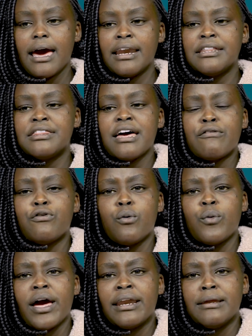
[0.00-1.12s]
and therefore
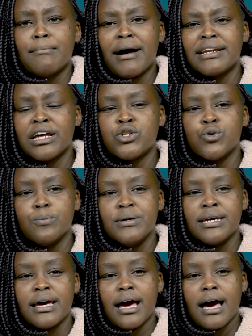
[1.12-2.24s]
we are reminded to be